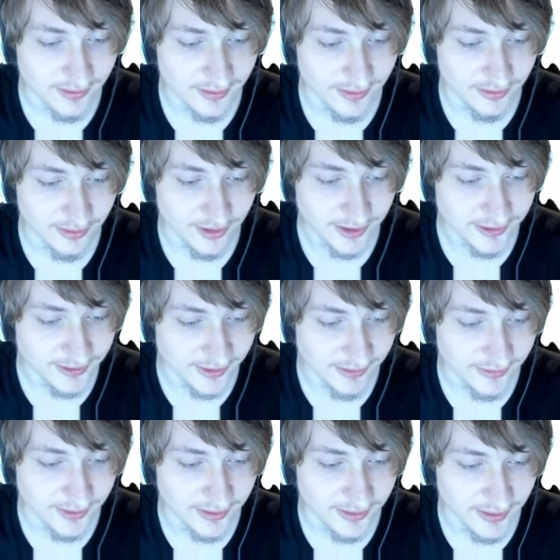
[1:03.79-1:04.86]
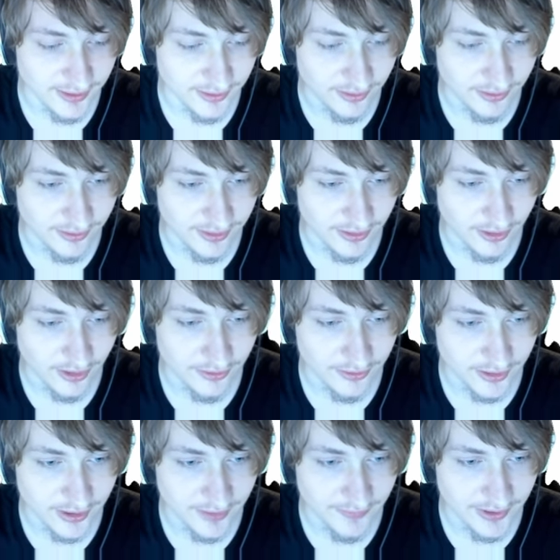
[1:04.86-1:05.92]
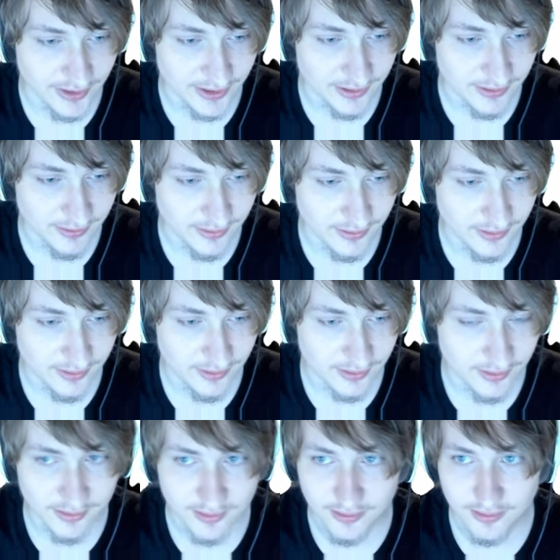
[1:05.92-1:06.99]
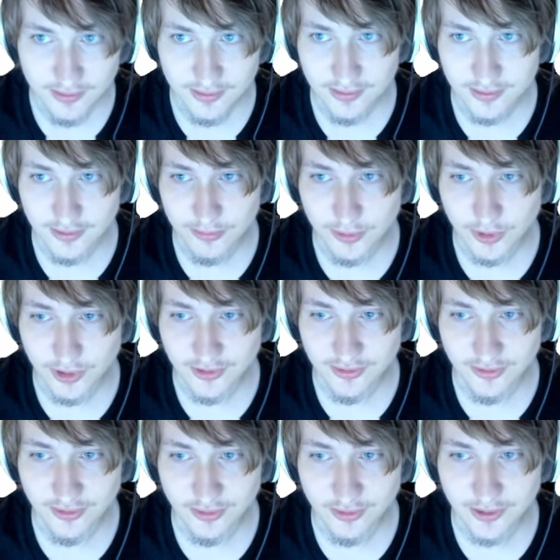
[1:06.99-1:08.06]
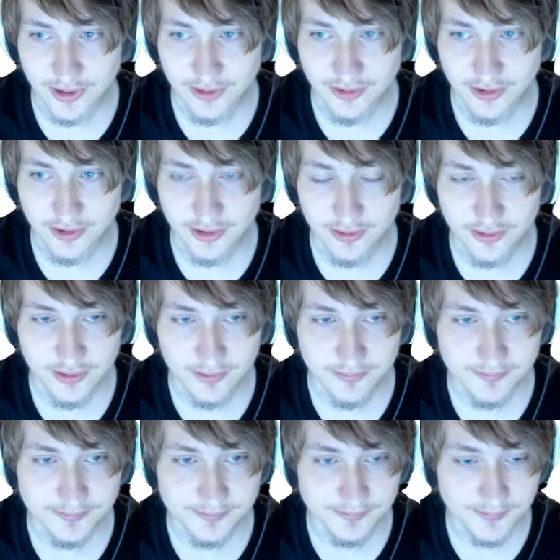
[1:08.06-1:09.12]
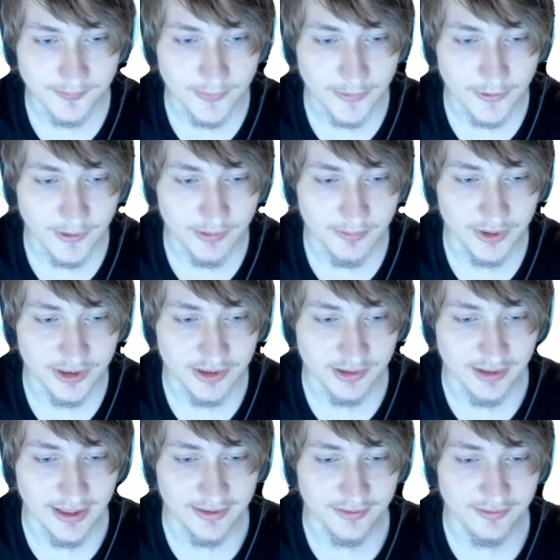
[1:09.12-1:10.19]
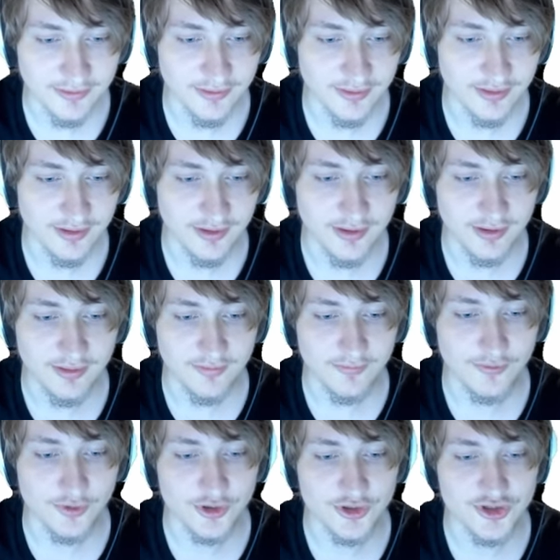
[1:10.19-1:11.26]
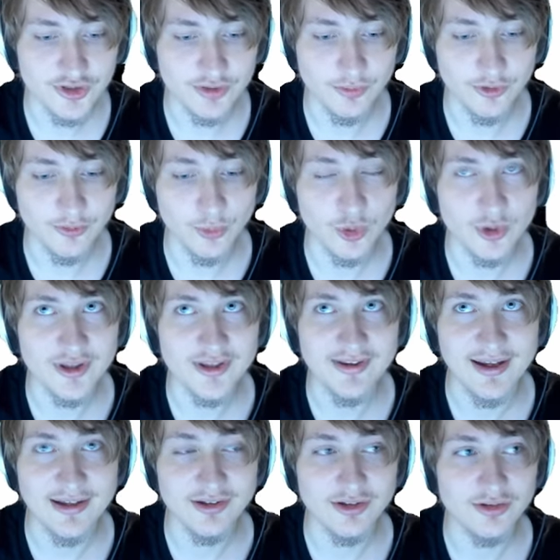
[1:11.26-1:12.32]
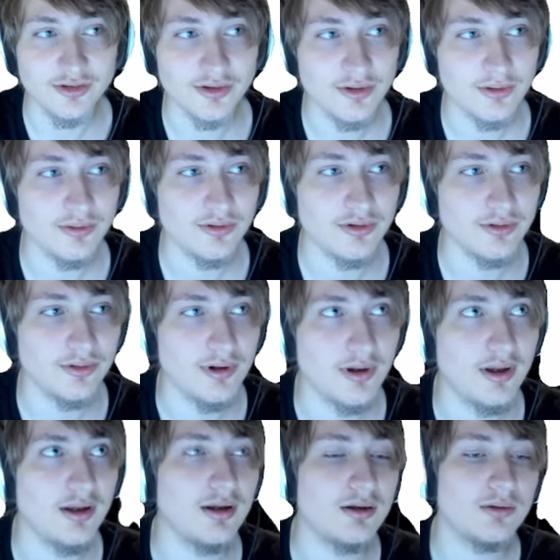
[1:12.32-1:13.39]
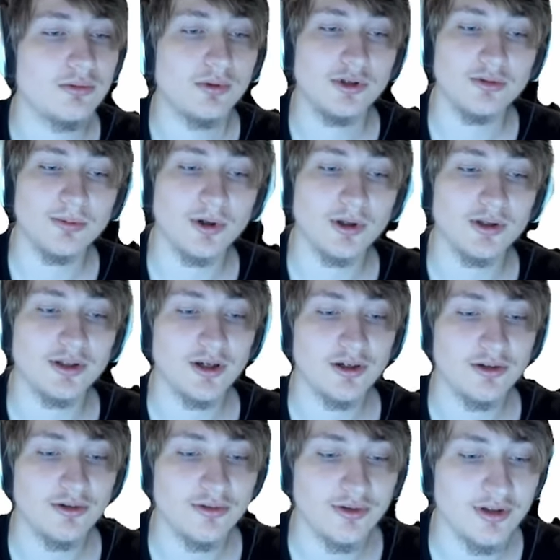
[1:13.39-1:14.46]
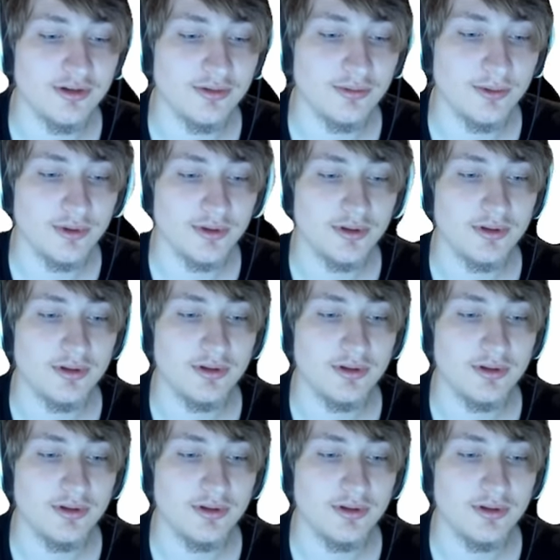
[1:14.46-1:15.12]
This is crazy to see, and you can see the author and everything. He's probably still around there coding, but the last version was more than 10 years ago, so we should probably not use this one.